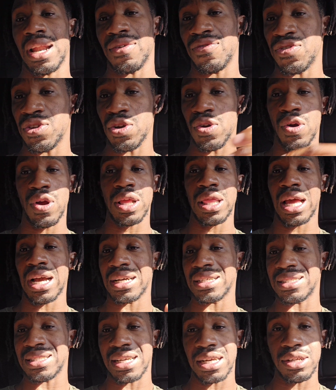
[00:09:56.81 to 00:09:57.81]
If you're on like
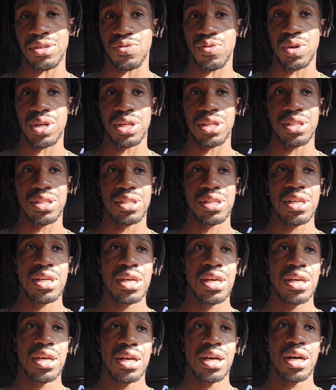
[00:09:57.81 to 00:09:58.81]
a stage 1,
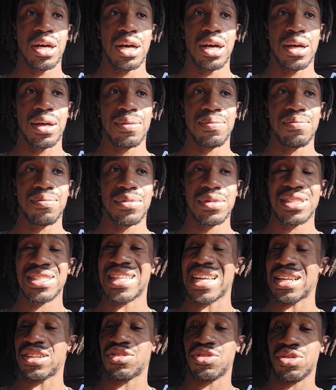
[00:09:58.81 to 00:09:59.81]

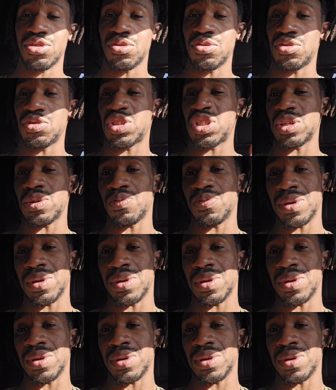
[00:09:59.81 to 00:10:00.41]
stage 2, you should